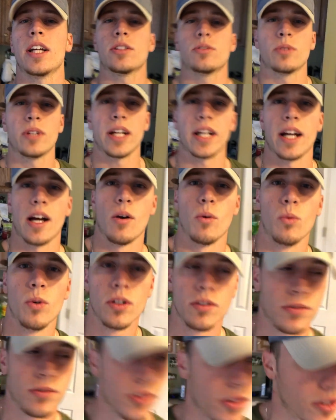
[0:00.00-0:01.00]
That's what I got
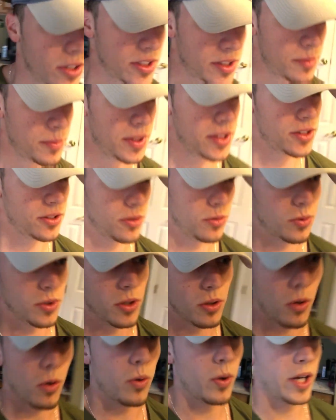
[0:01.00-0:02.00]
Will for Christmas
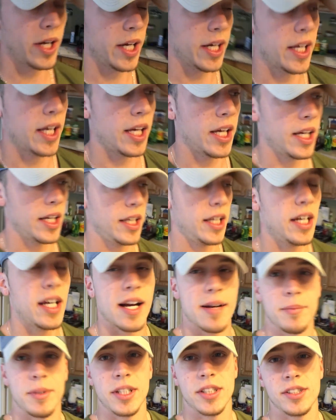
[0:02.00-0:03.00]
real quick, and he
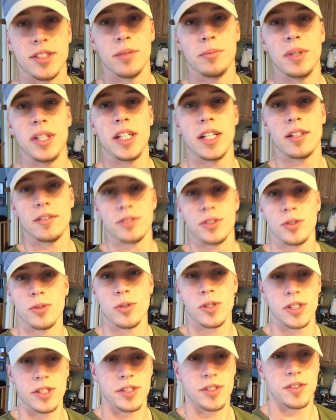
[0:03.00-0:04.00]
got me some EF
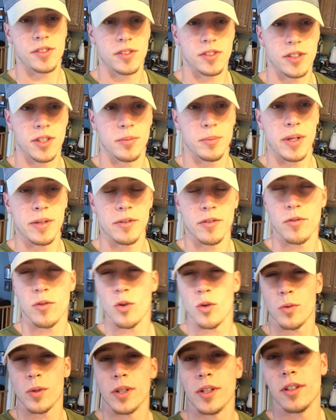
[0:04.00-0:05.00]
shorts, some Ever
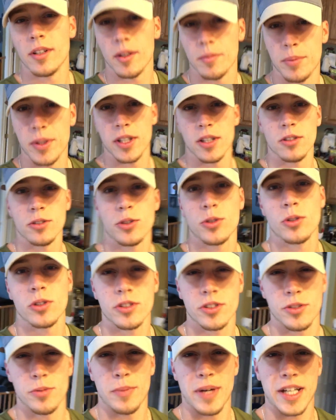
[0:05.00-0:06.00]
Forward apparel
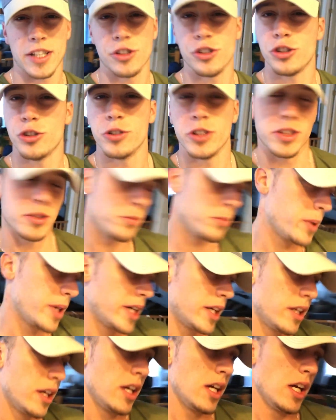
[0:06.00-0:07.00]
shorts, some Max Tuning
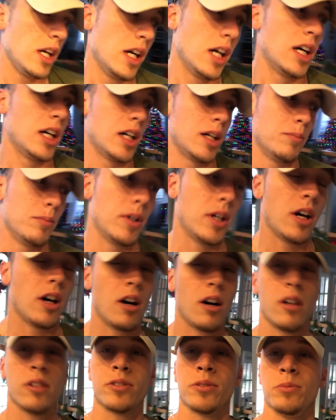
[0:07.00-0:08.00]
brand. Um,
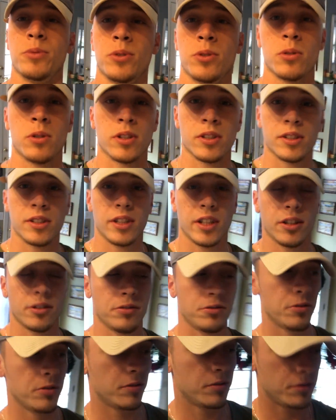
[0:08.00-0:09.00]
awesome shorts, they're
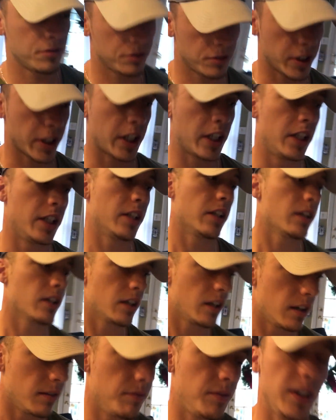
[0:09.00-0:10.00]
freaking
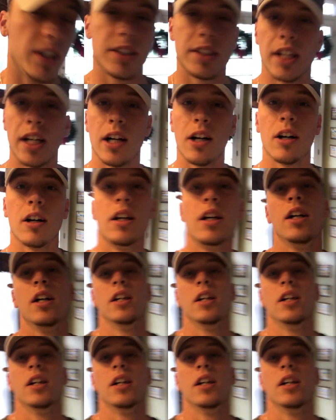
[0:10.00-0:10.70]
comfy as hell.